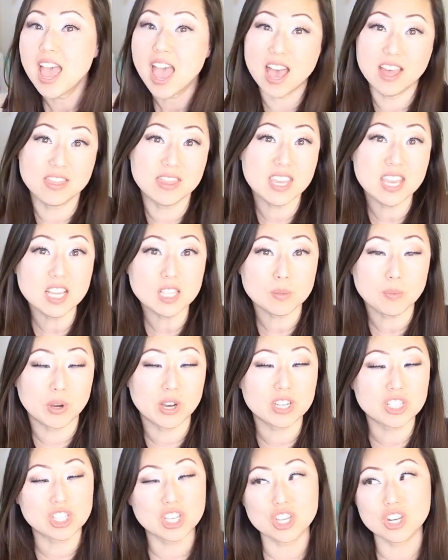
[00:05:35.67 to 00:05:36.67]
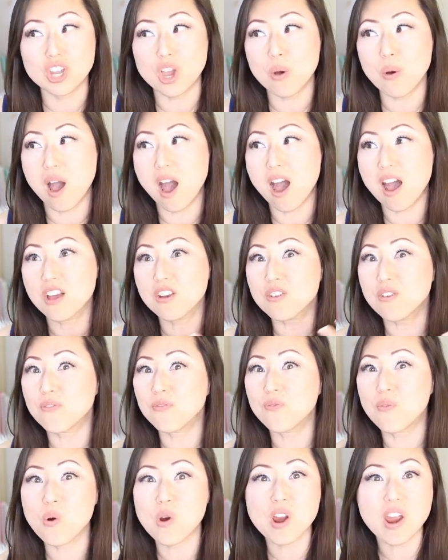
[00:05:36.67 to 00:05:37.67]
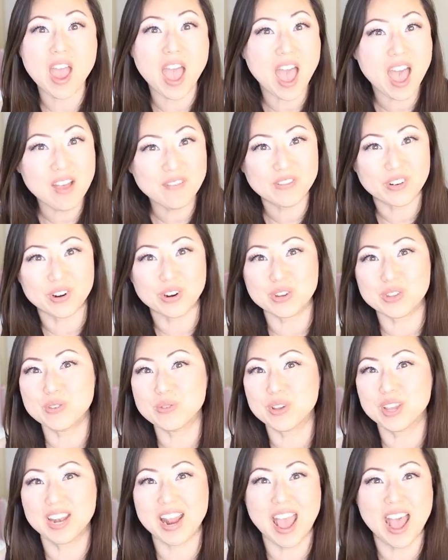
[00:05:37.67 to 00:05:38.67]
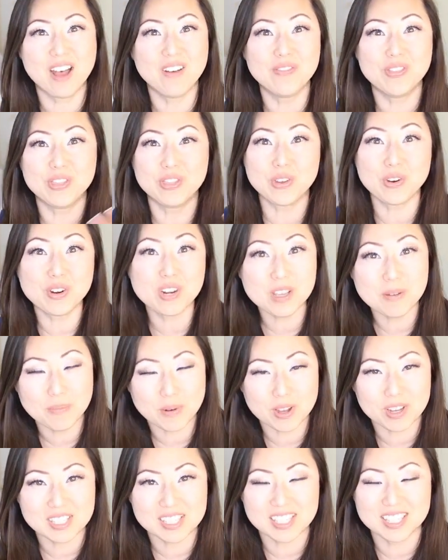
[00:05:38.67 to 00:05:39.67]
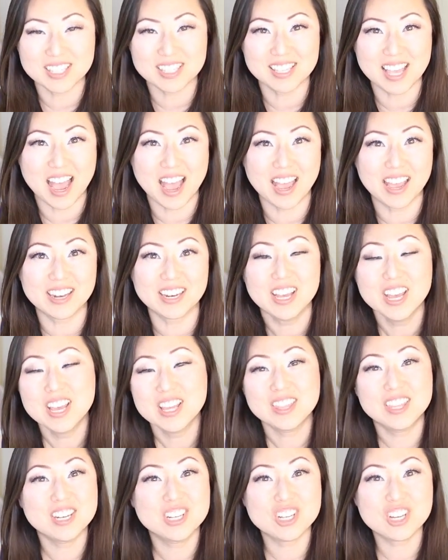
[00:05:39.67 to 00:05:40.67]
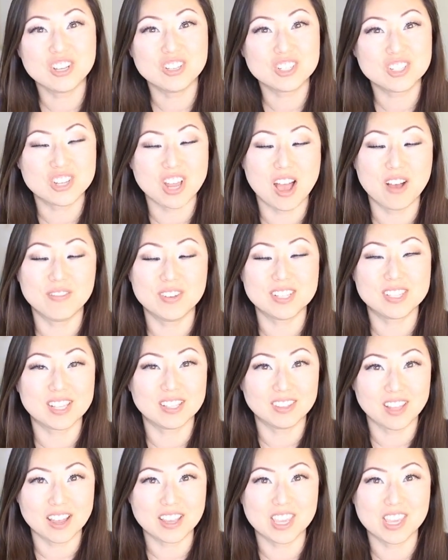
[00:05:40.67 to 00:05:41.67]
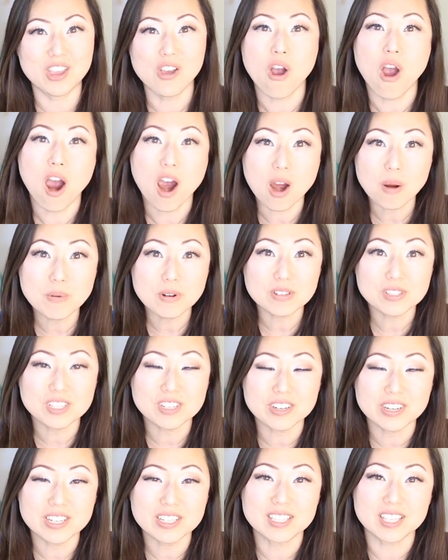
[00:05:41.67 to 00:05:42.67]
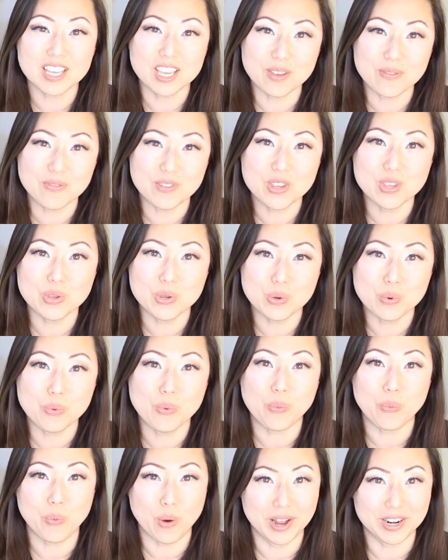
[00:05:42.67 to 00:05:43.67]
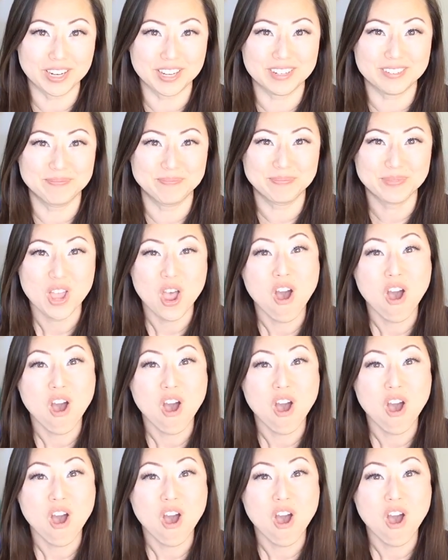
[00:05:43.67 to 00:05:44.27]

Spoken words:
And these books can go on forever. You could have 30 books inside the Jill Shalvis Lucky Harbor series if you wanted.